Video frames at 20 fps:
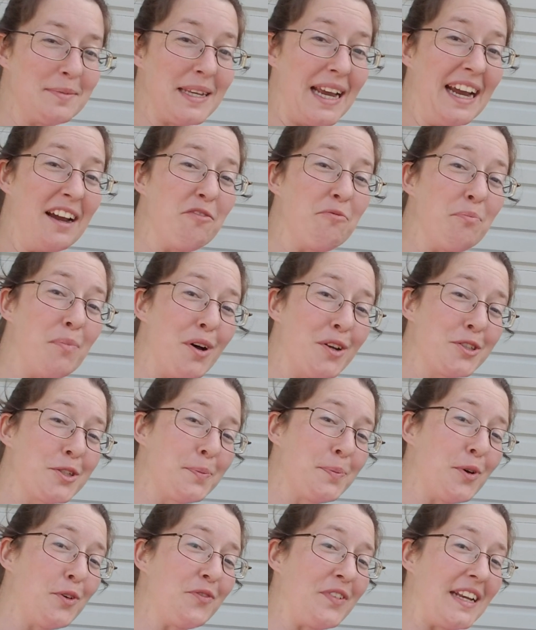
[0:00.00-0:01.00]
I have
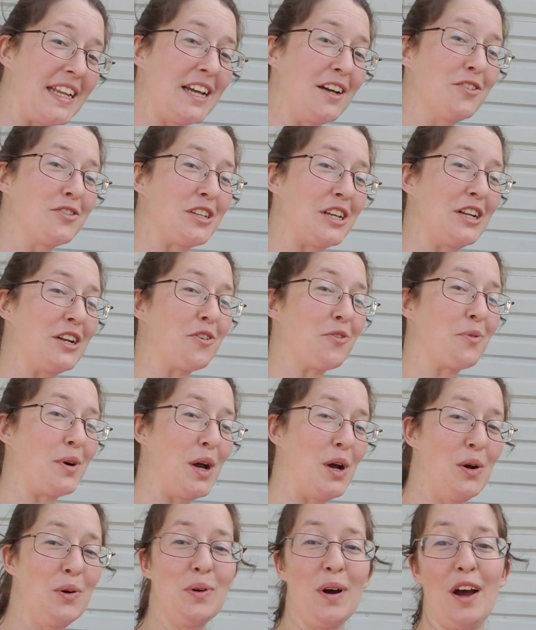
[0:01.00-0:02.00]
multiple videos in a
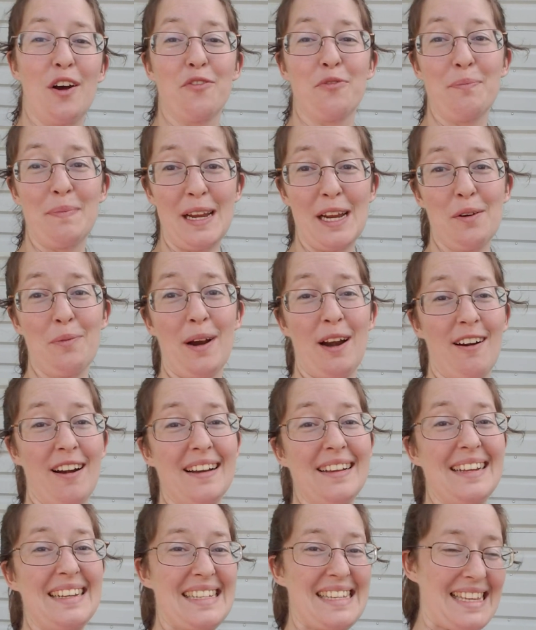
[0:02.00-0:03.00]
row of me
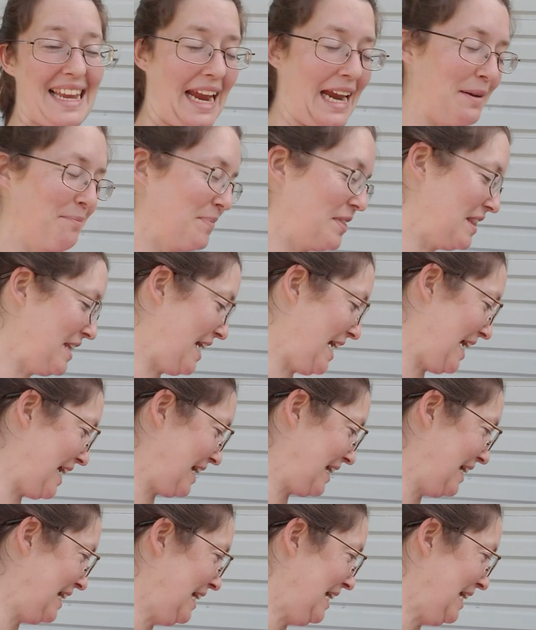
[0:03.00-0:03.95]
wearing the same thing.